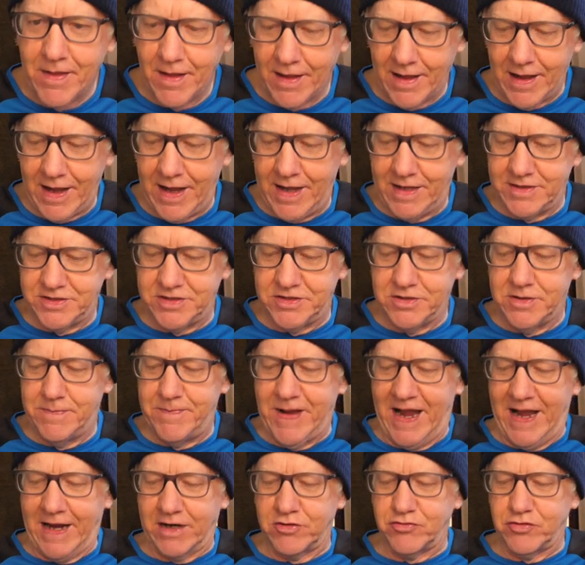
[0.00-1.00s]
as your
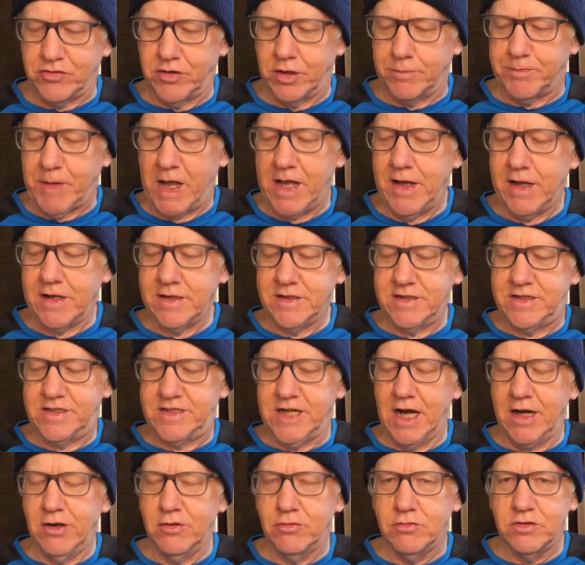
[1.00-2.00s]
backdrop.
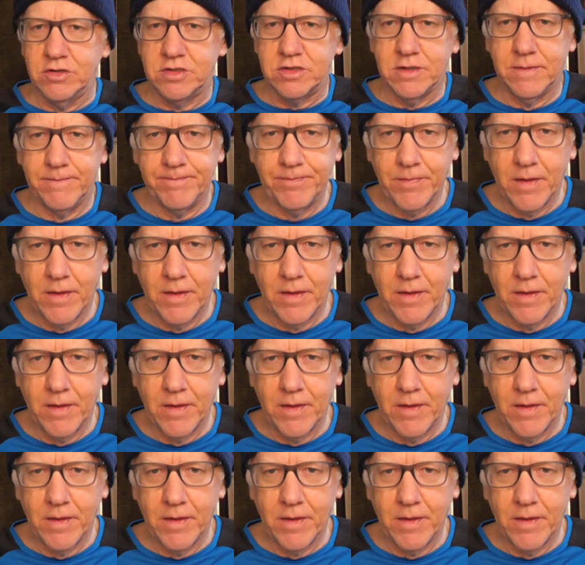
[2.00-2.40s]
Don't